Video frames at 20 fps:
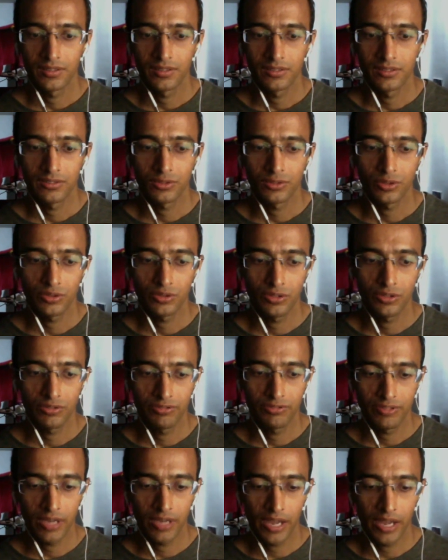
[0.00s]
so
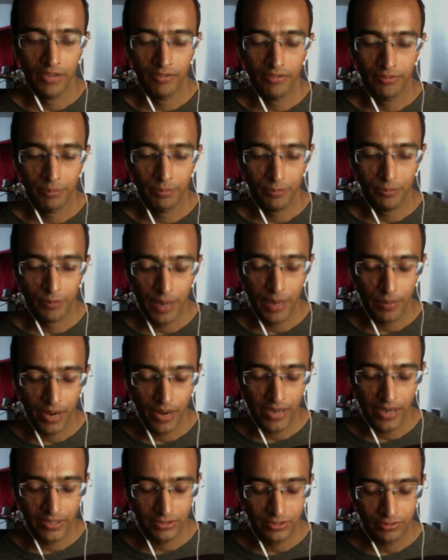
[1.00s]
my
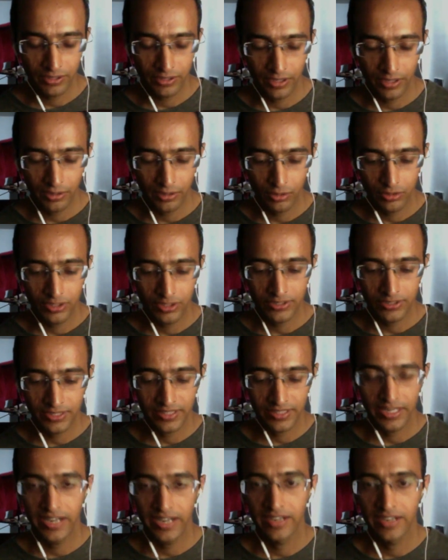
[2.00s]
point is we can do this
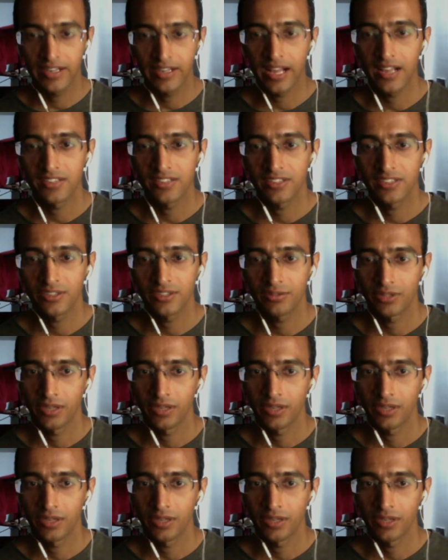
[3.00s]
in an intelligent way.